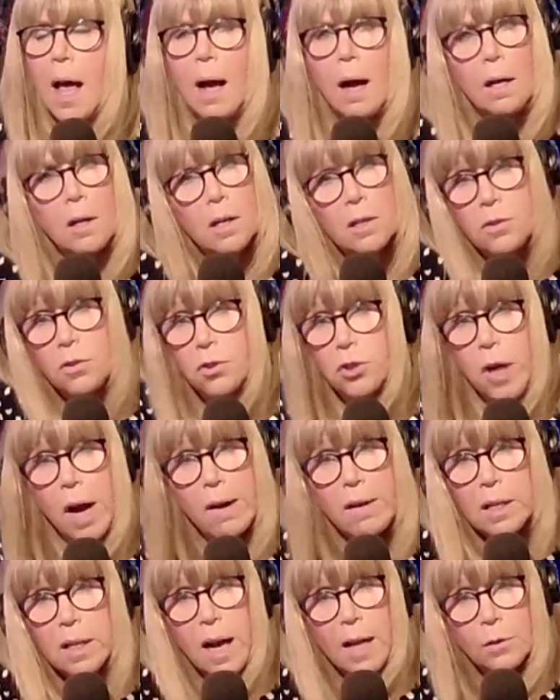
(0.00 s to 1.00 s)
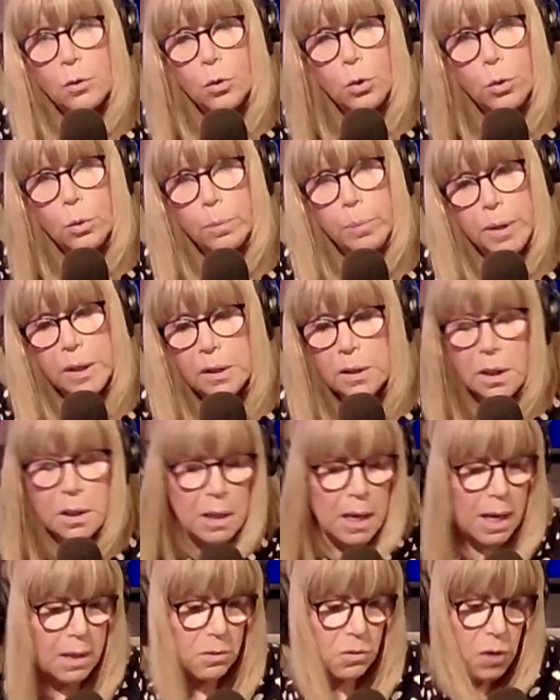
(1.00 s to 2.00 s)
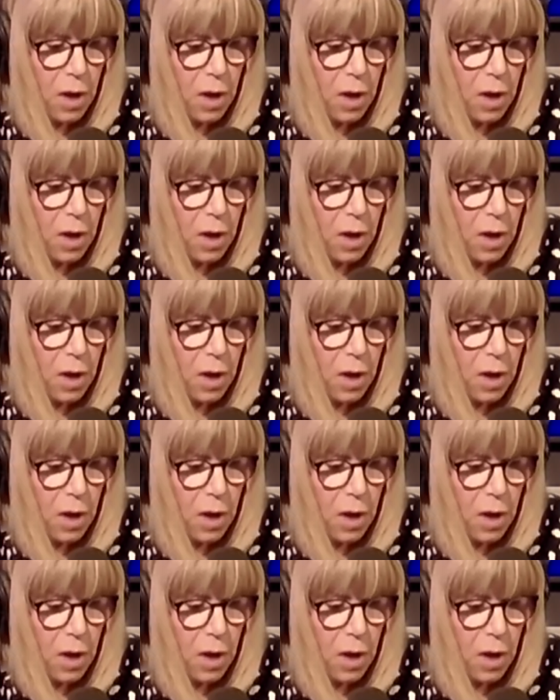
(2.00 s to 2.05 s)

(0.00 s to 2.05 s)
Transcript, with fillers: because Jared got two billion and